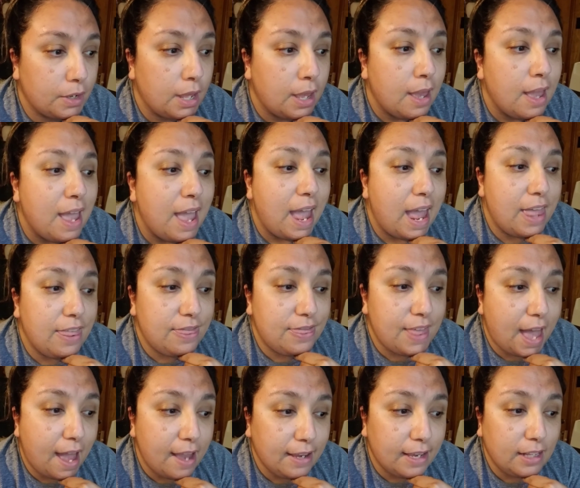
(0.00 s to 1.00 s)
And
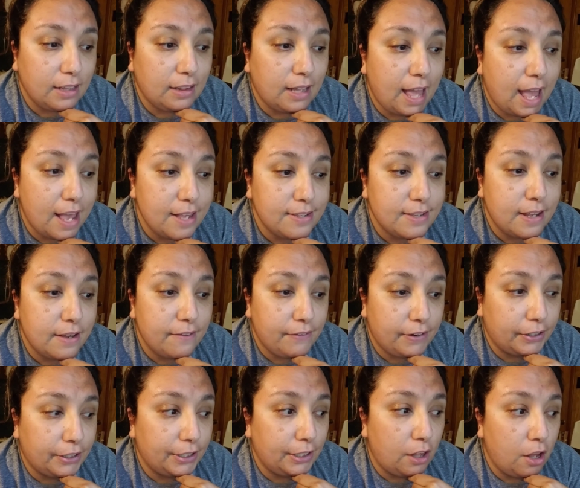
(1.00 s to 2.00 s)
that can last a
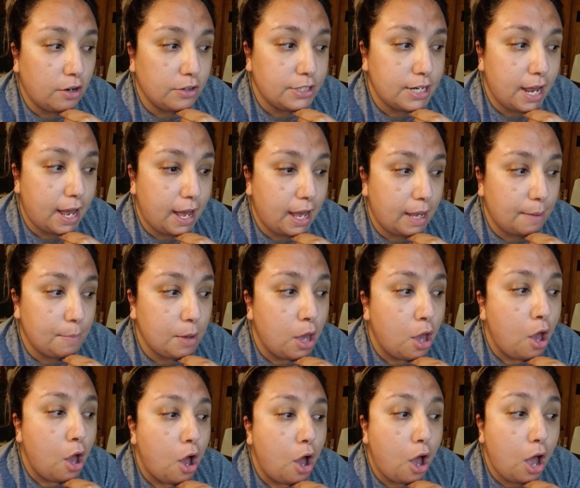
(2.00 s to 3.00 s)
very long time,
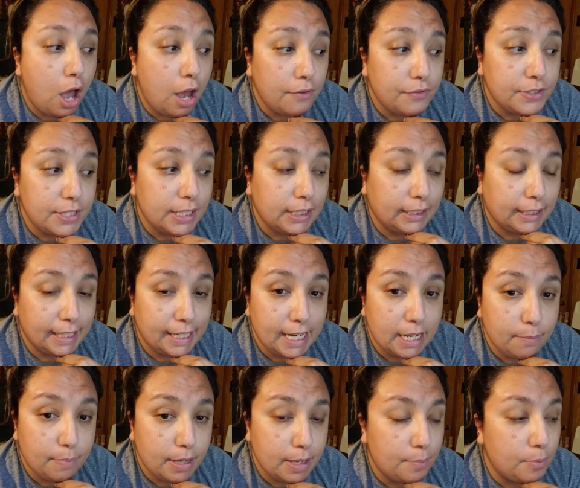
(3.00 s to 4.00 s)
often leading
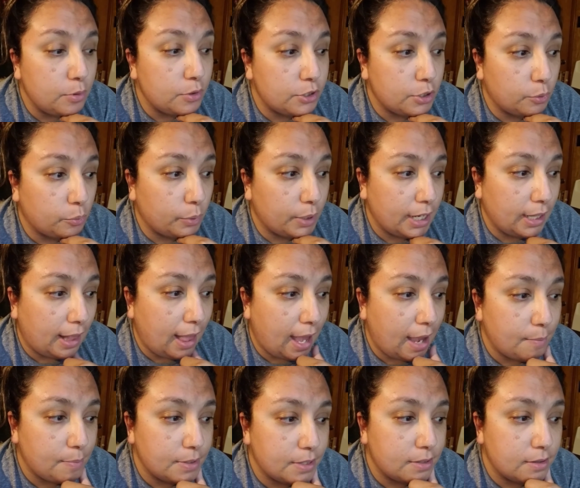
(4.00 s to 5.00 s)
people to
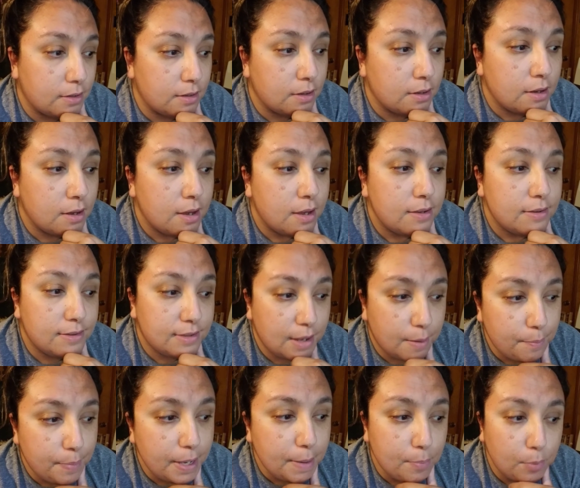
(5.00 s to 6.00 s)
relapse. Some
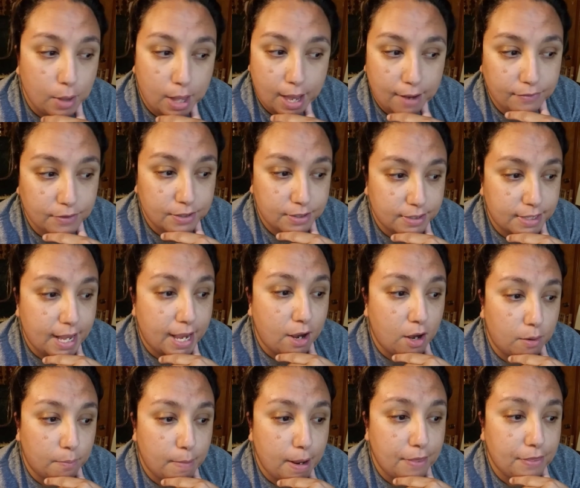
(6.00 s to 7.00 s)
people have to stay
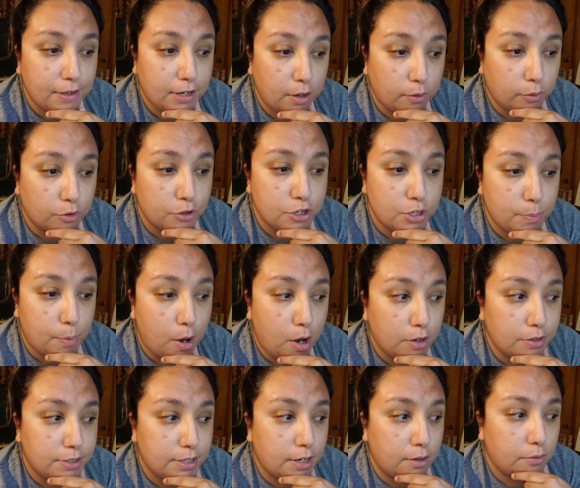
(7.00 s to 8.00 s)
on methadone or
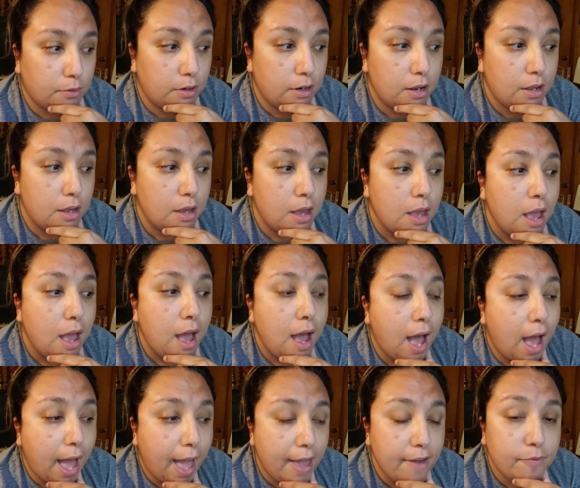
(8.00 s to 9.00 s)
Suboxone.
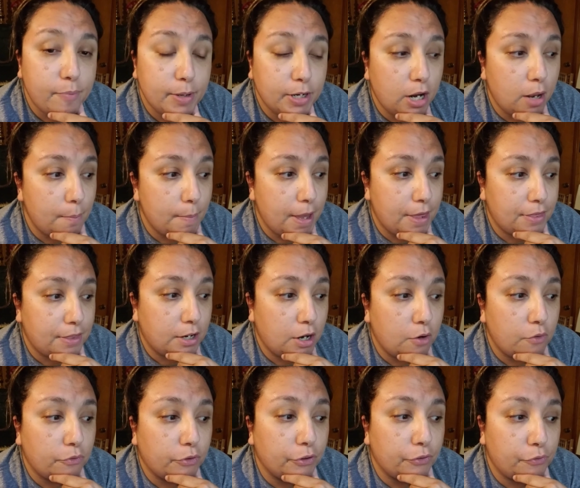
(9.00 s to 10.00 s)
I have been on methadone
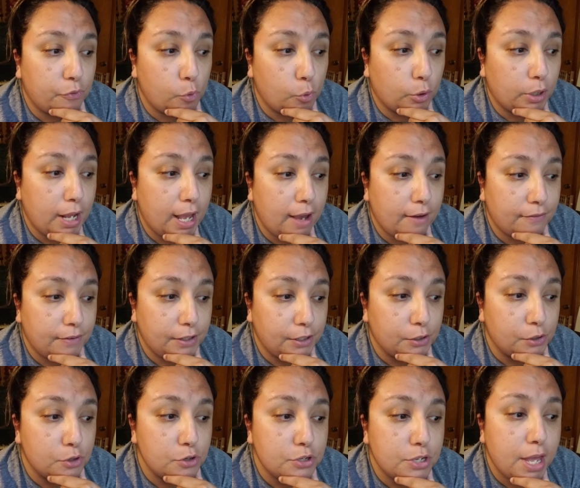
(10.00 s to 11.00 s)
for 4.5
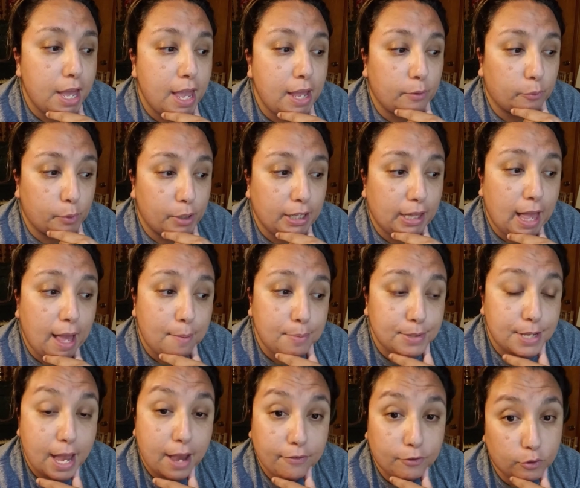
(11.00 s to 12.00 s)
years and relapsed
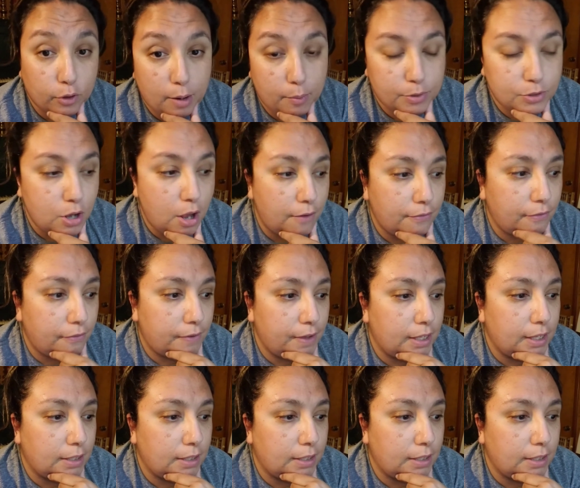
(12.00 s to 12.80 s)
after I was off of it.